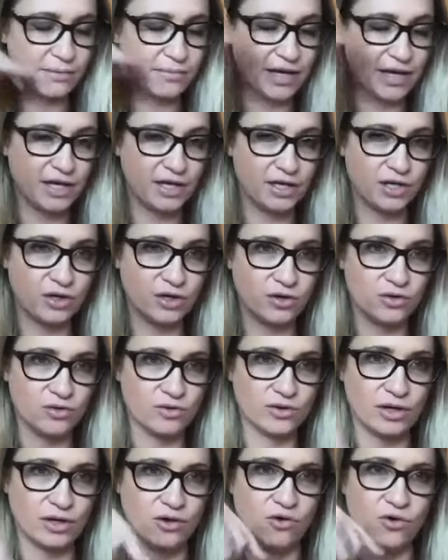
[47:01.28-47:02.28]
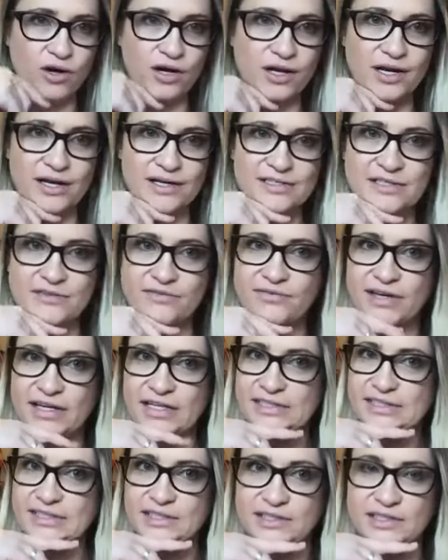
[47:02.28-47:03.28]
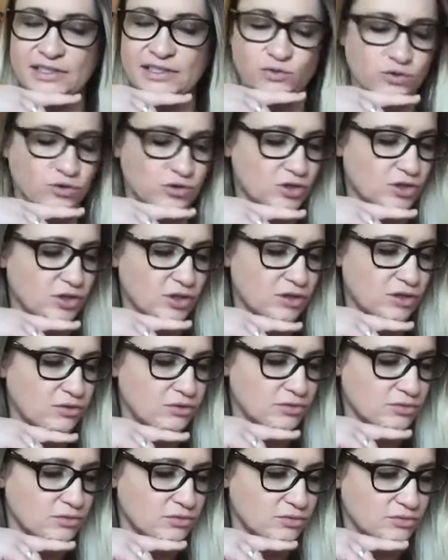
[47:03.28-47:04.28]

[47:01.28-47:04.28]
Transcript: make you organize the phases in order though.